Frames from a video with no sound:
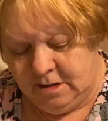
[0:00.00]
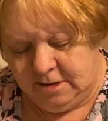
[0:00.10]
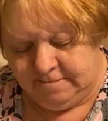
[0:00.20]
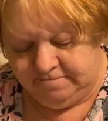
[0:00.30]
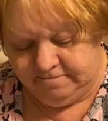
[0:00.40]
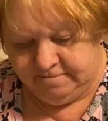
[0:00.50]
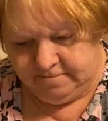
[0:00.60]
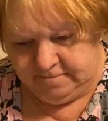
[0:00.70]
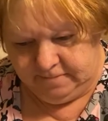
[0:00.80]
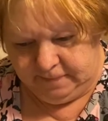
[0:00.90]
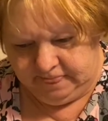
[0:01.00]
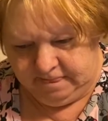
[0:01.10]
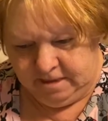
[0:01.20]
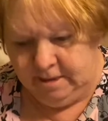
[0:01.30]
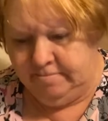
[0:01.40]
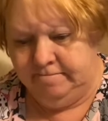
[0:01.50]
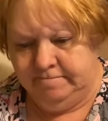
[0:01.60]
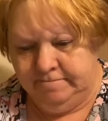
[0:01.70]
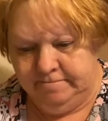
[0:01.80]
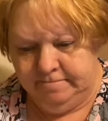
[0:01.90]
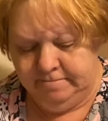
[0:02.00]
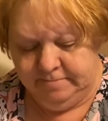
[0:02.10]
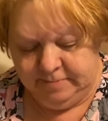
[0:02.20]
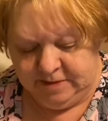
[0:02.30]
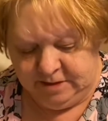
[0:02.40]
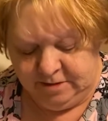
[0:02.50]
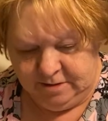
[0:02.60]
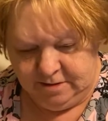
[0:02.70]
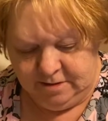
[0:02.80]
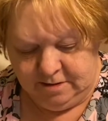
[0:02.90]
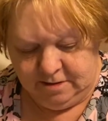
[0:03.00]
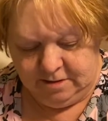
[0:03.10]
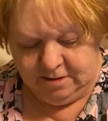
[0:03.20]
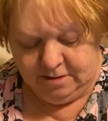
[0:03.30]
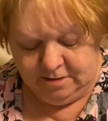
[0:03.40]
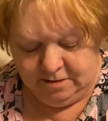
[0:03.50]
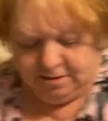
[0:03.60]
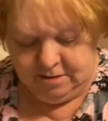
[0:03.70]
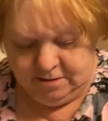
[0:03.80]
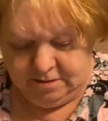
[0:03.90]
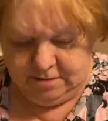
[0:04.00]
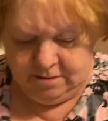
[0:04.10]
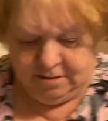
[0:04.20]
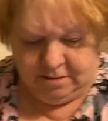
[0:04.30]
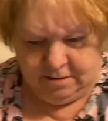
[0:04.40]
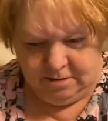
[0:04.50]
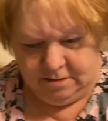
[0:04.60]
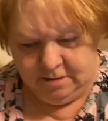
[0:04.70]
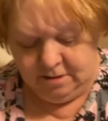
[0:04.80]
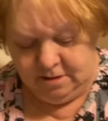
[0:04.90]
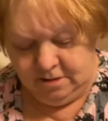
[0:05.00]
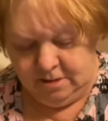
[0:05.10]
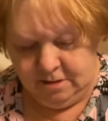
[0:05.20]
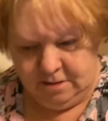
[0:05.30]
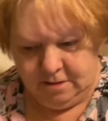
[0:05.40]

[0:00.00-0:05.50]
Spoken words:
[no speech]